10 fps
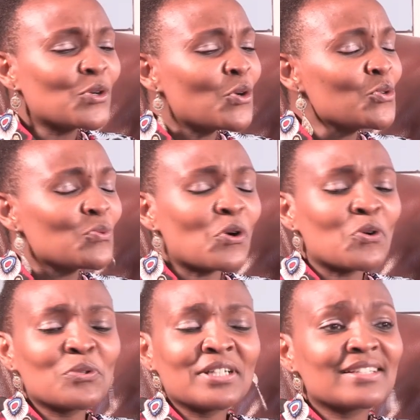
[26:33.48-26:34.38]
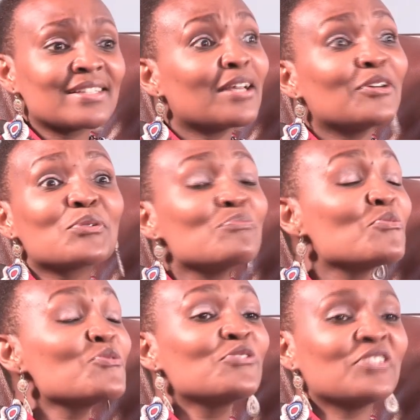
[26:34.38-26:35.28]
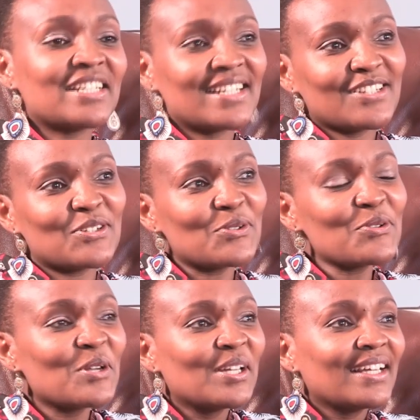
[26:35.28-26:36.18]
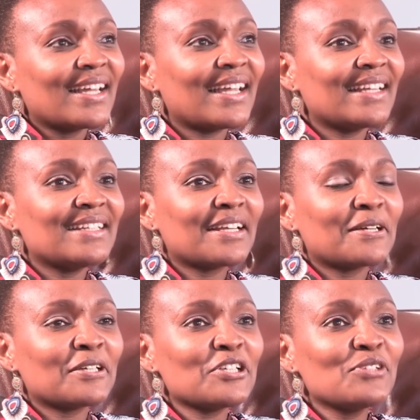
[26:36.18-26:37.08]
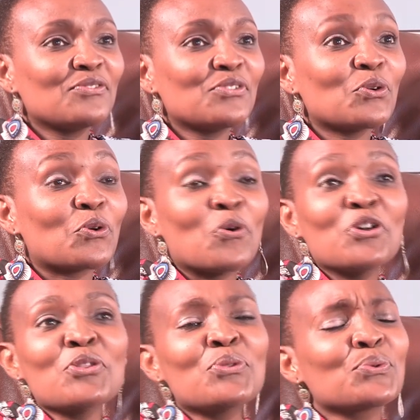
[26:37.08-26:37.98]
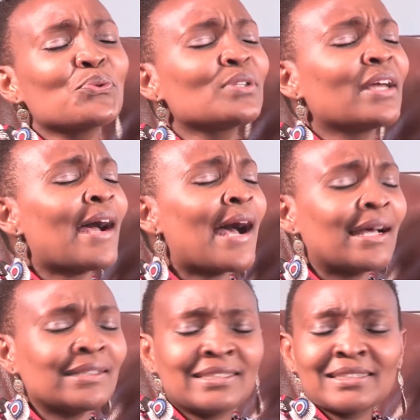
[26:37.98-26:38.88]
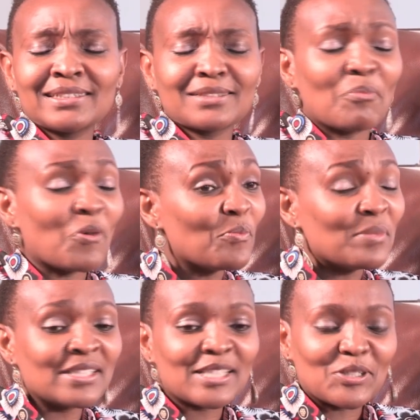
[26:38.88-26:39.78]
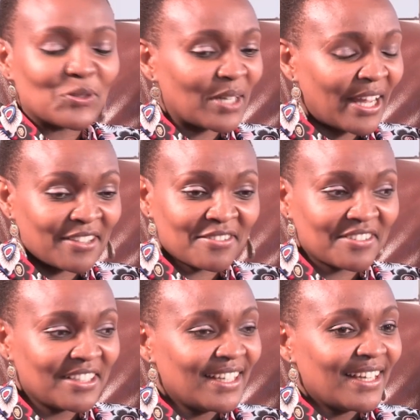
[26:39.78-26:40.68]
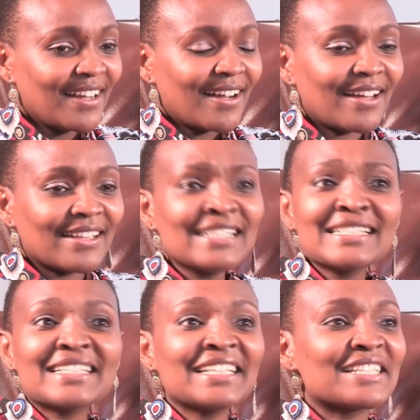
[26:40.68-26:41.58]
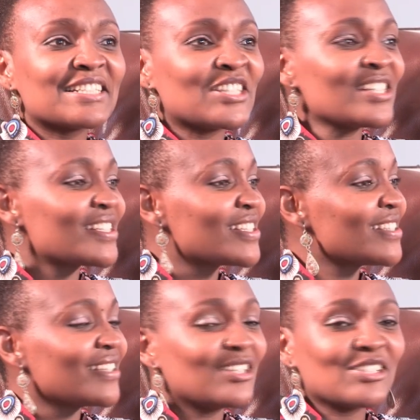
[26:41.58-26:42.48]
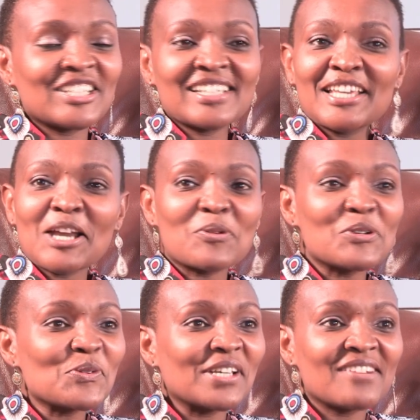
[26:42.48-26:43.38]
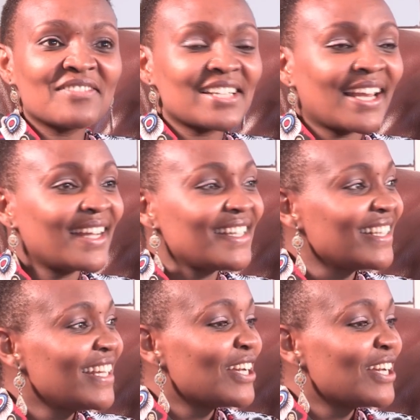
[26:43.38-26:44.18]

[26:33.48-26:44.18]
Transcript: God will always remove it, And if you're going through the hardest moments in your life, this is it. Just hear what we have shared.